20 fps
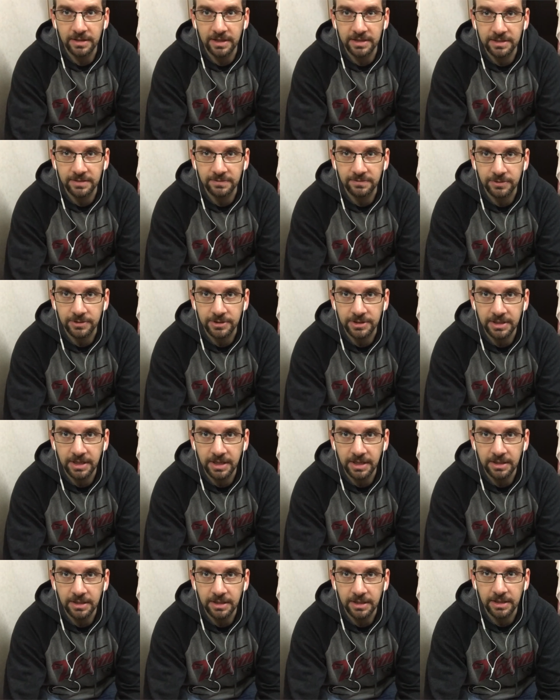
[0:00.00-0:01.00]
that's it for
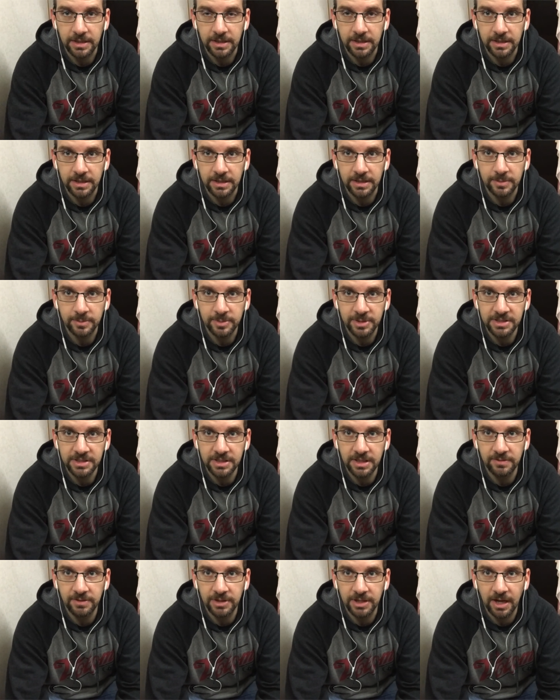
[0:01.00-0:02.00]
today. Please
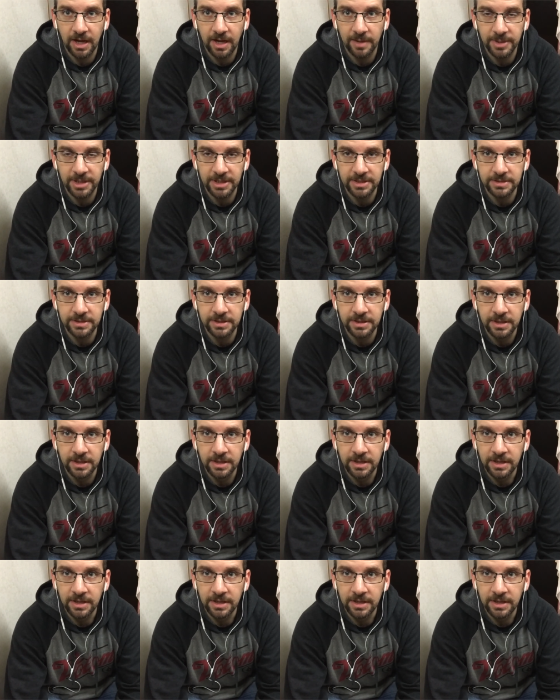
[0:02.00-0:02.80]
give a comment